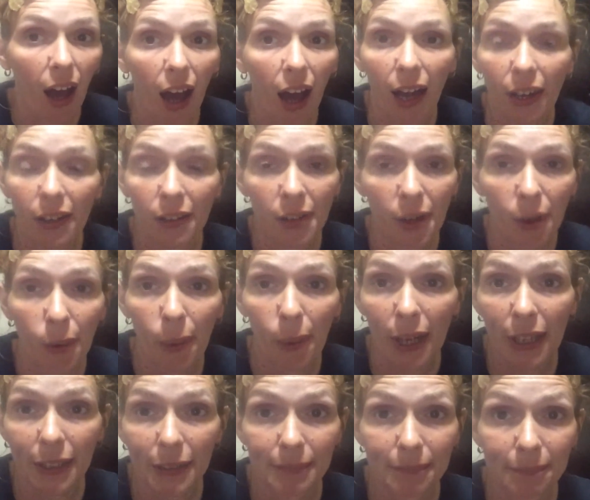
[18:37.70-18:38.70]
I don't know
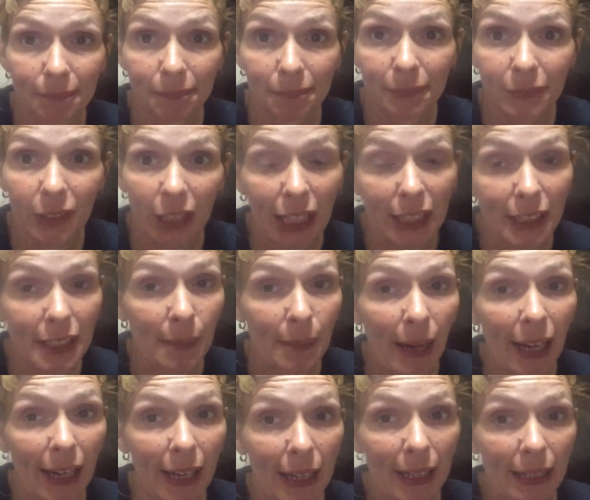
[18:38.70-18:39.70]
what kingdom
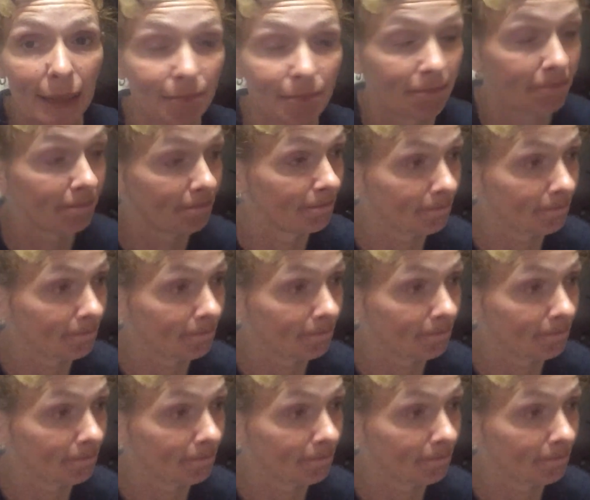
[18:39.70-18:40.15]
I am.